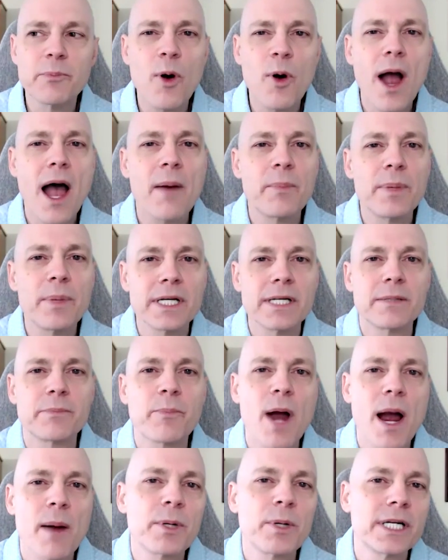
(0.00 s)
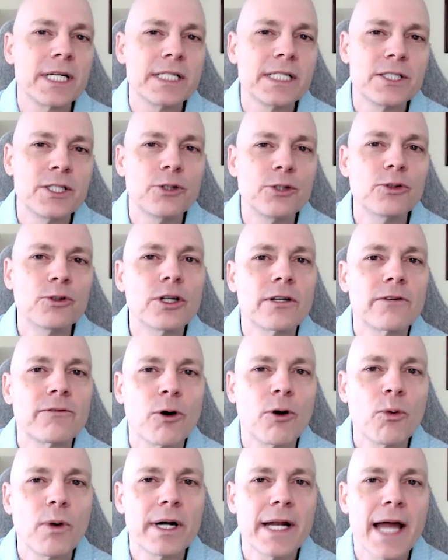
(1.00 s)
properties do you look
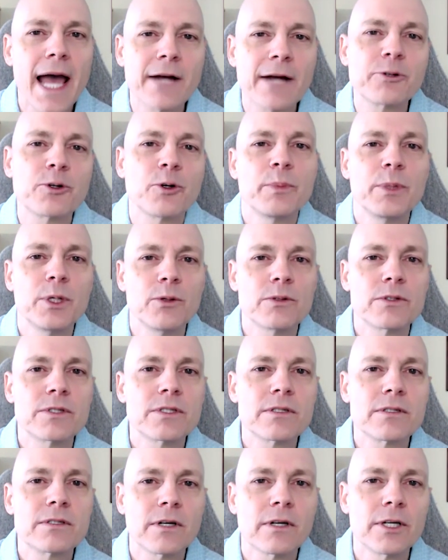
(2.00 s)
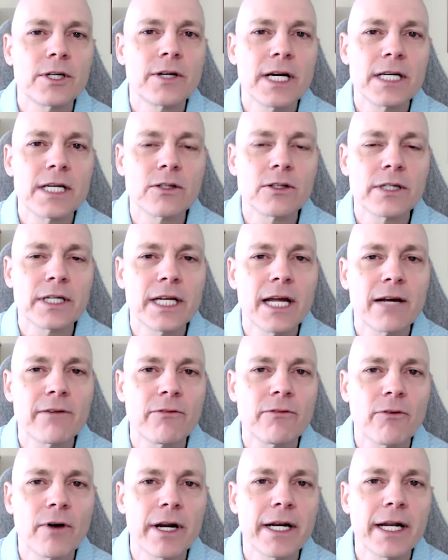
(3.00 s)
for? What attributes are you guys looking at
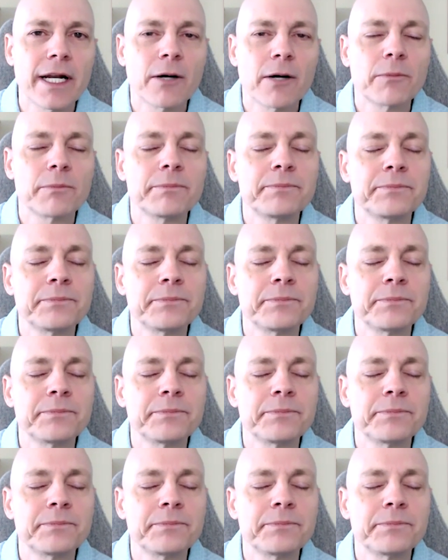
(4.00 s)
right now?